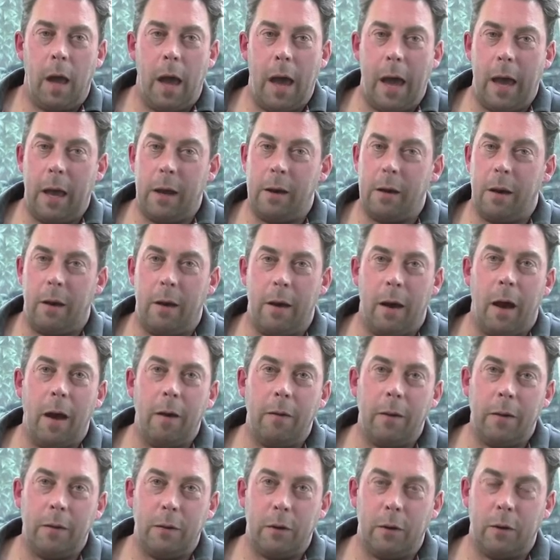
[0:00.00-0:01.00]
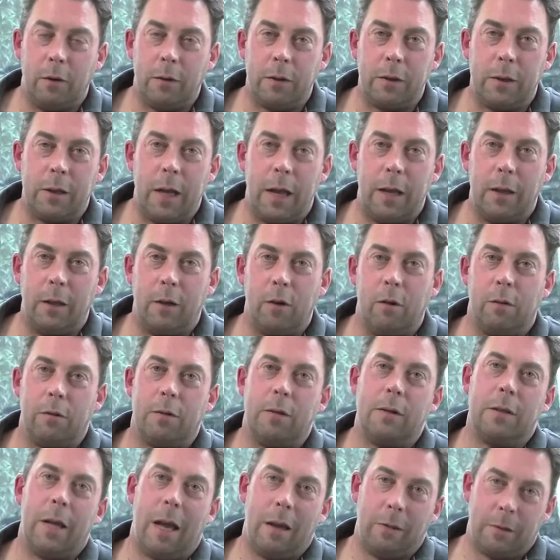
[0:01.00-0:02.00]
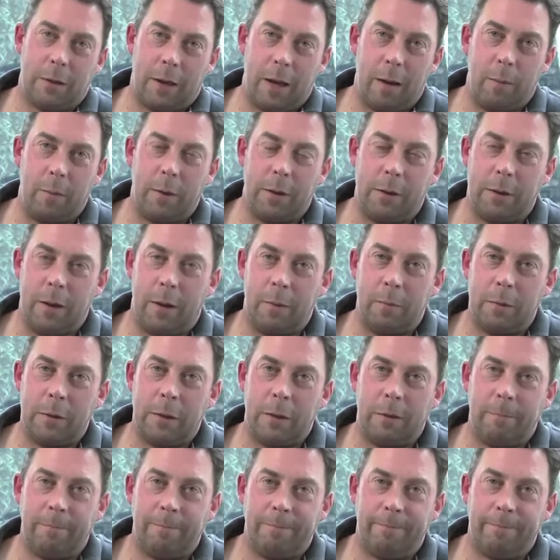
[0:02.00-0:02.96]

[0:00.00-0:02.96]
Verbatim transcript: and I've even got to stay at the Coxings House a couple of times.